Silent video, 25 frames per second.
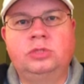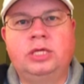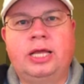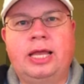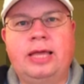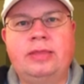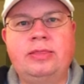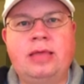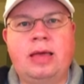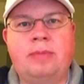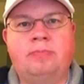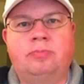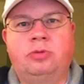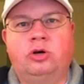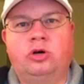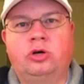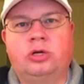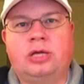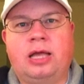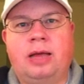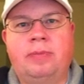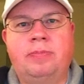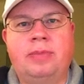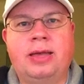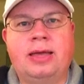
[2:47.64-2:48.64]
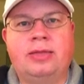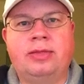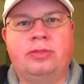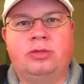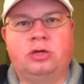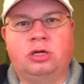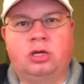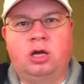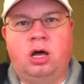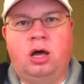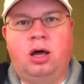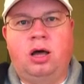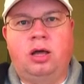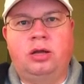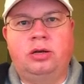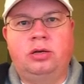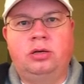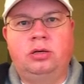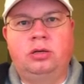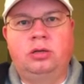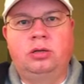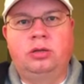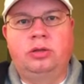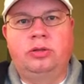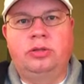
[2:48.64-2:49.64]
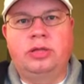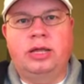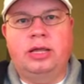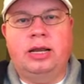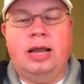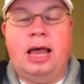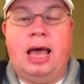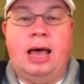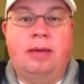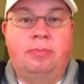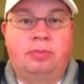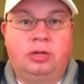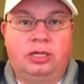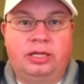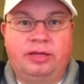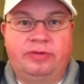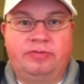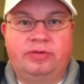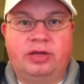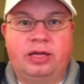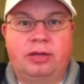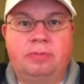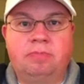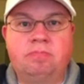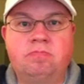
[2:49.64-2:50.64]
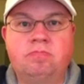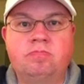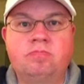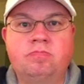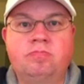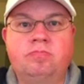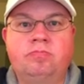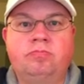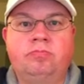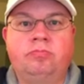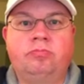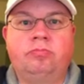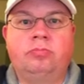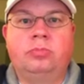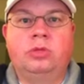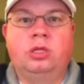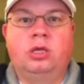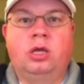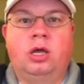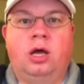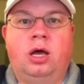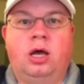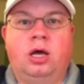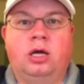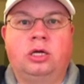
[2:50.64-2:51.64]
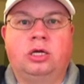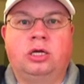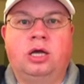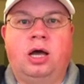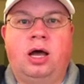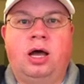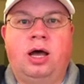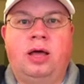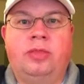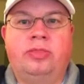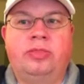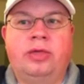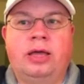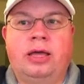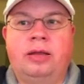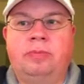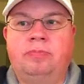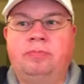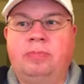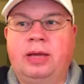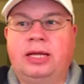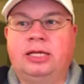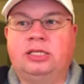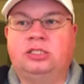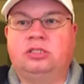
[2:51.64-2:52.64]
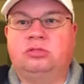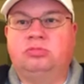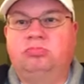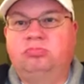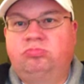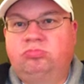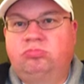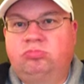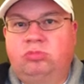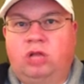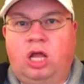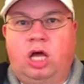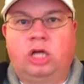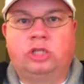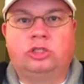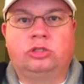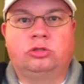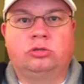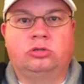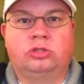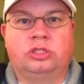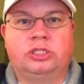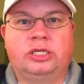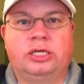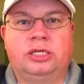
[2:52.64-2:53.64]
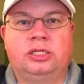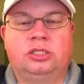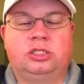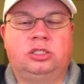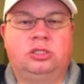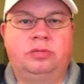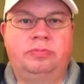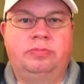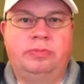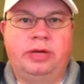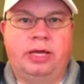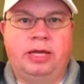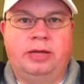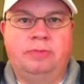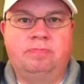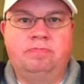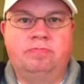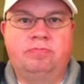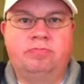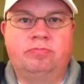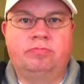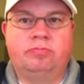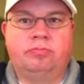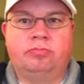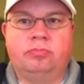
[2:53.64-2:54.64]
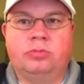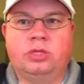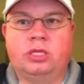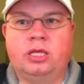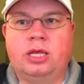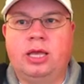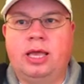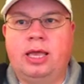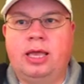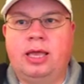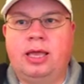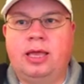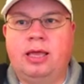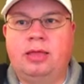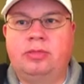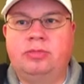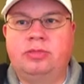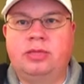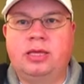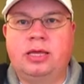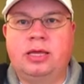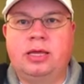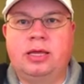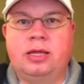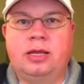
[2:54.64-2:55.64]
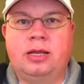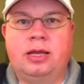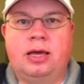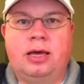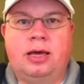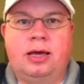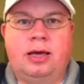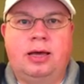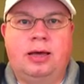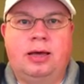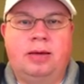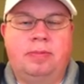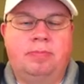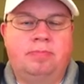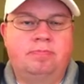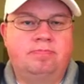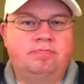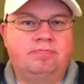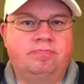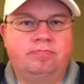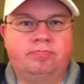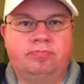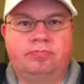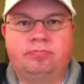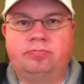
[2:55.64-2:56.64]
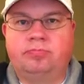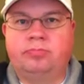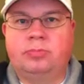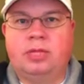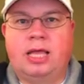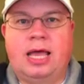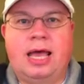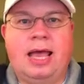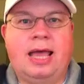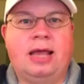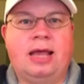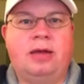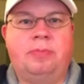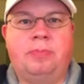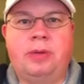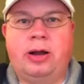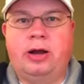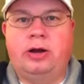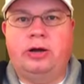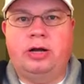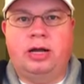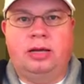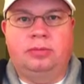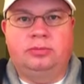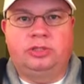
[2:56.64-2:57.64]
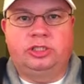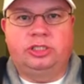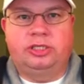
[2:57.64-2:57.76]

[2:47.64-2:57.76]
In that book, I met the God that I believe in, God that makes logical sense to me, and then I had a paradigm